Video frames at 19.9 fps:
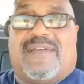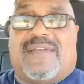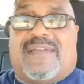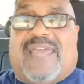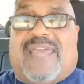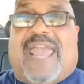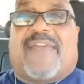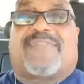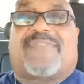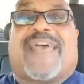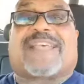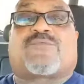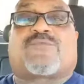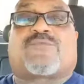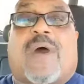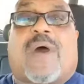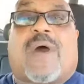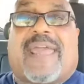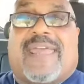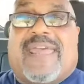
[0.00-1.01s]
And that's
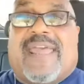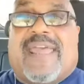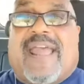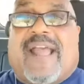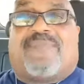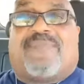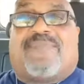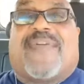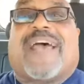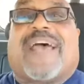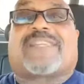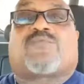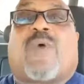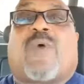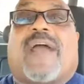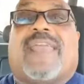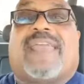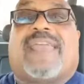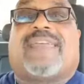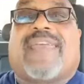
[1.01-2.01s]
why
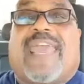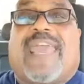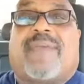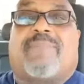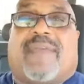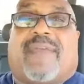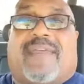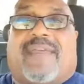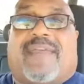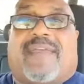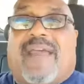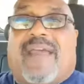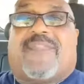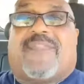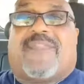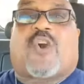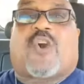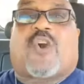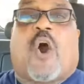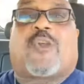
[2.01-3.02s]
he gave me the
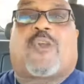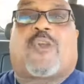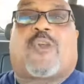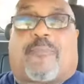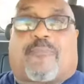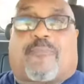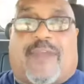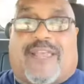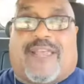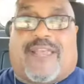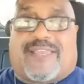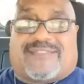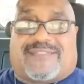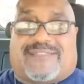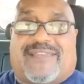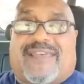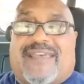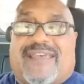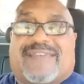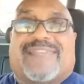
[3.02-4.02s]
cardio praise.
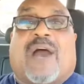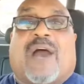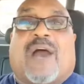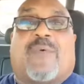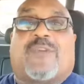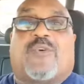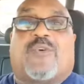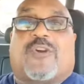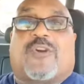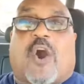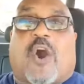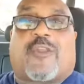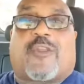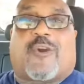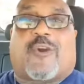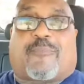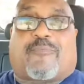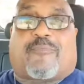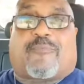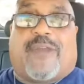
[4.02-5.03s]
Now we're doing
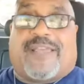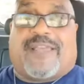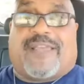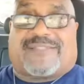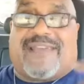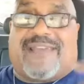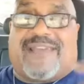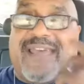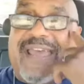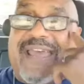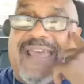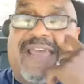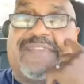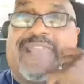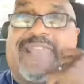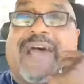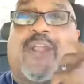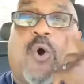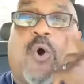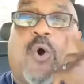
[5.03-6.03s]
cardio praise.
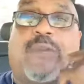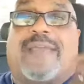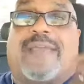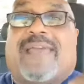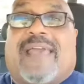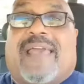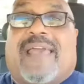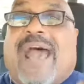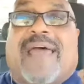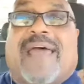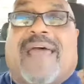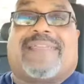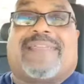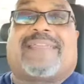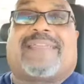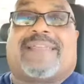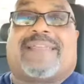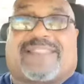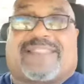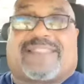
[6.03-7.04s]
Not only I didn't
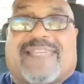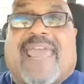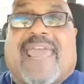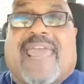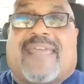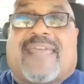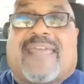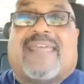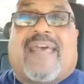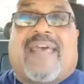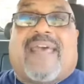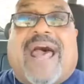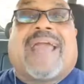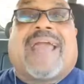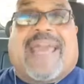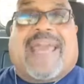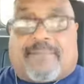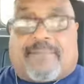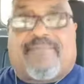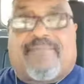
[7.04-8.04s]
get sad, I
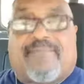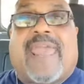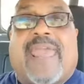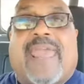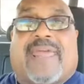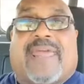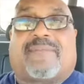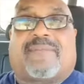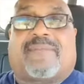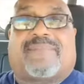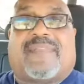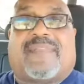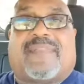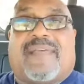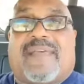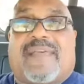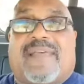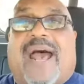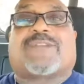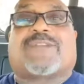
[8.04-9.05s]
got mad.
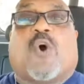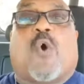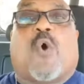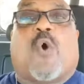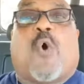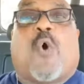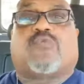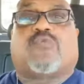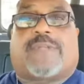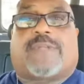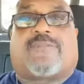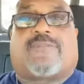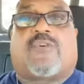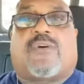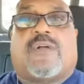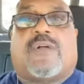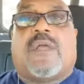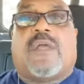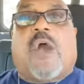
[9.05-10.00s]
Oh devil,